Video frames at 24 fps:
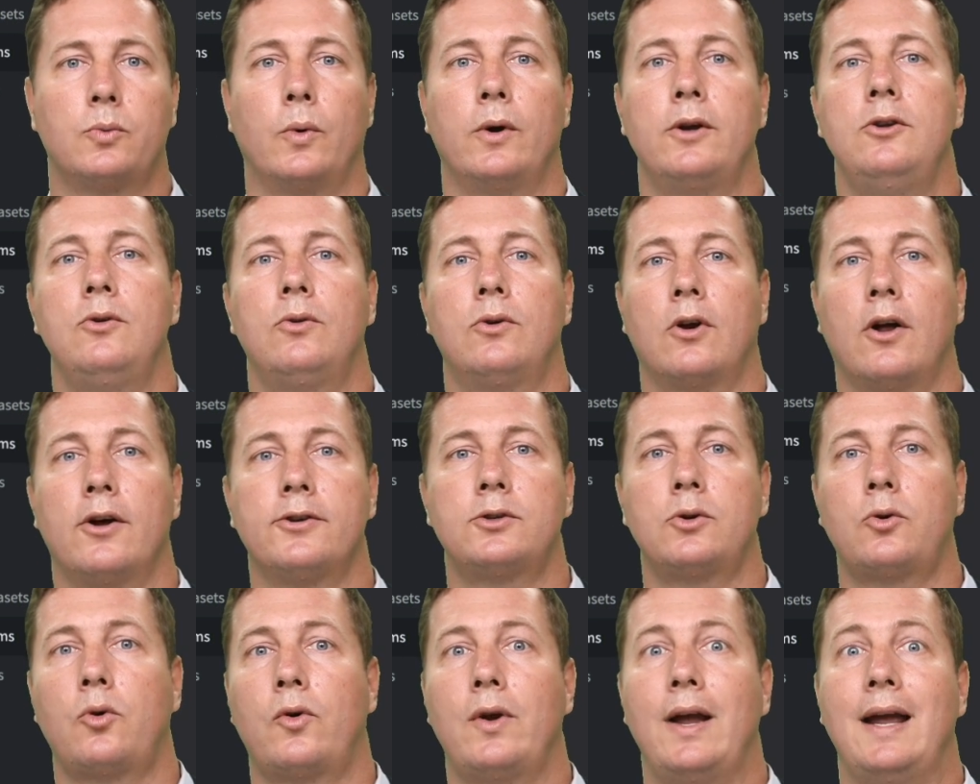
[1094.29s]
Well, you could
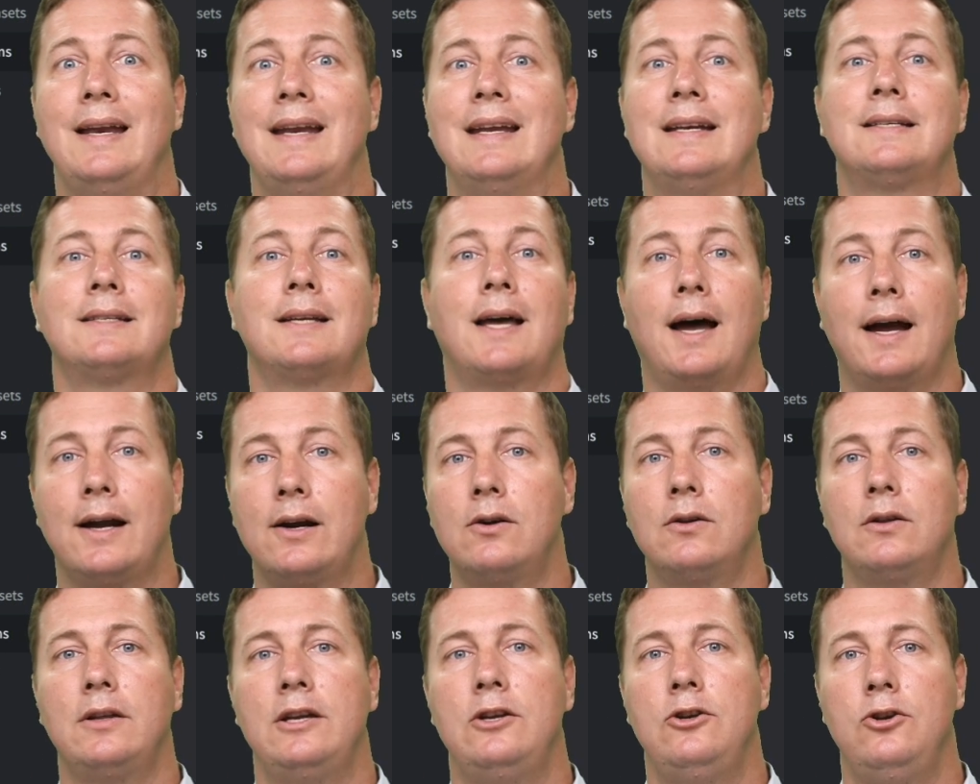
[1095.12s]
also create
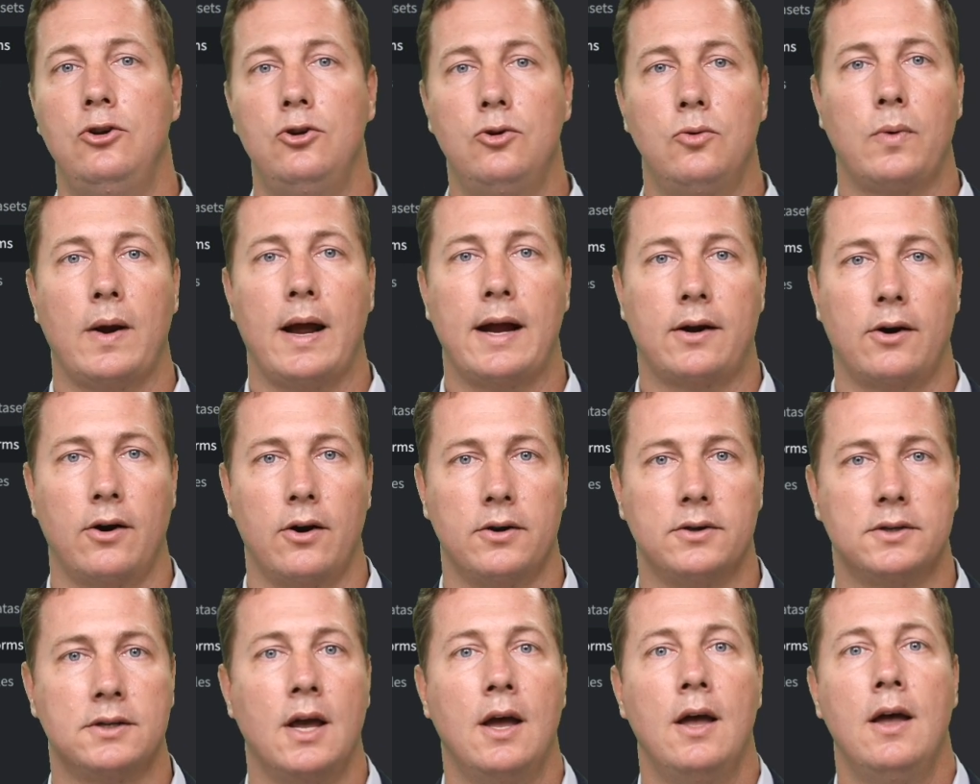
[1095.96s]
entirely new
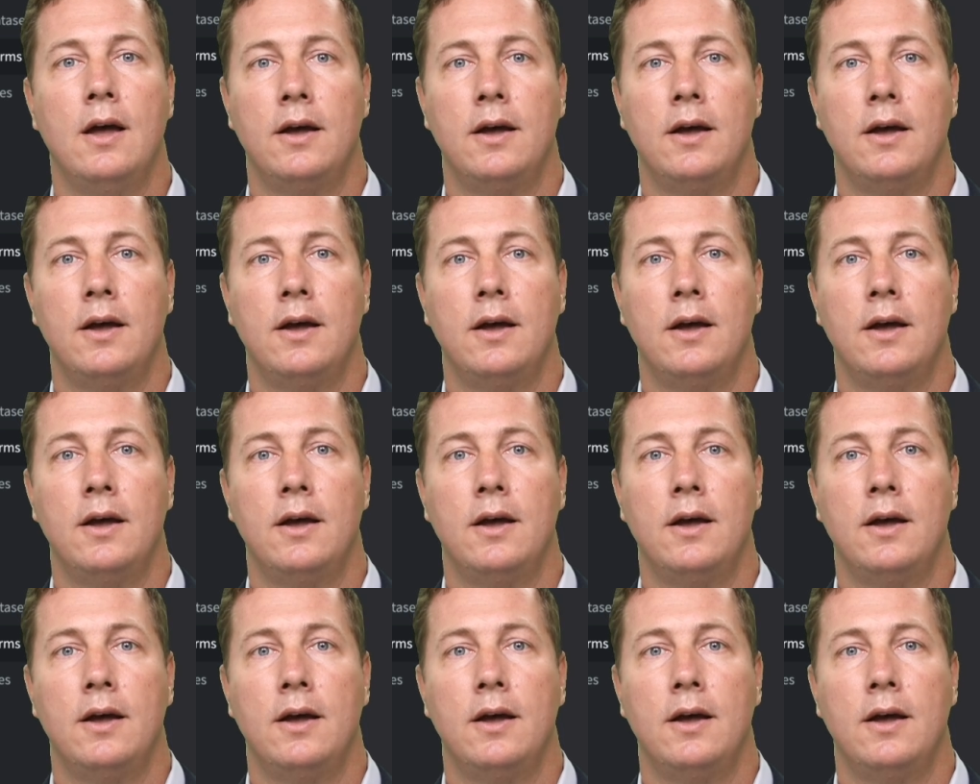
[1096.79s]
records